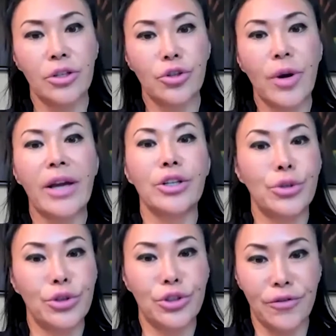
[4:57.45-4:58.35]
trying
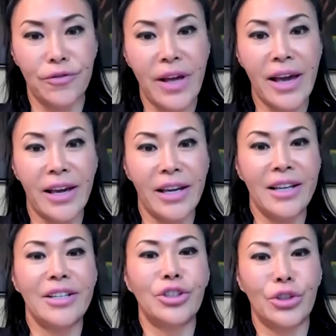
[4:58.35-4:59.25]
to survey
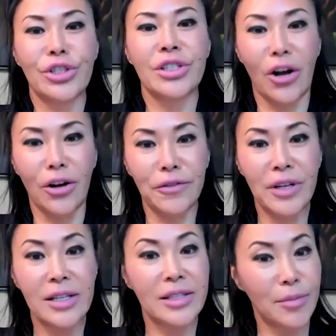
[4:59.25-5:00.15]
yourself,
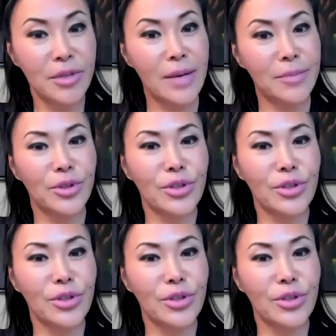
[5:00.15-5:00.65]
Sometimes